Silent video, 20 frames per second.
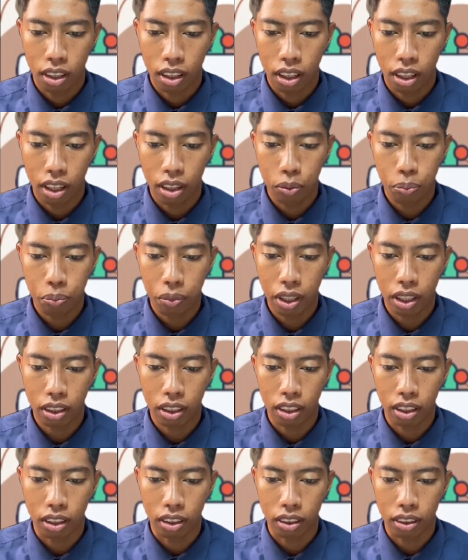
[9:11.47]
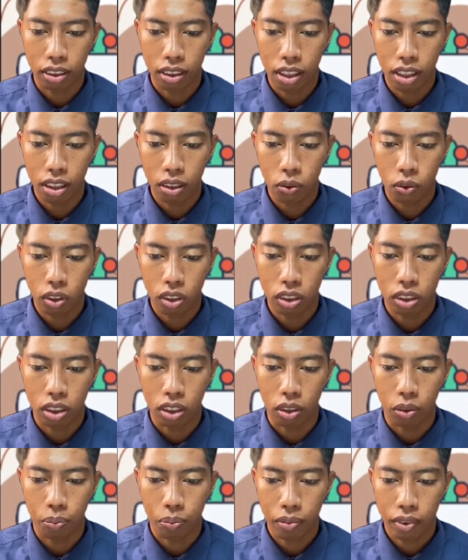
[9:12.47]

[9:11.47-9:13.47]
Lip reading: and made a training workshop.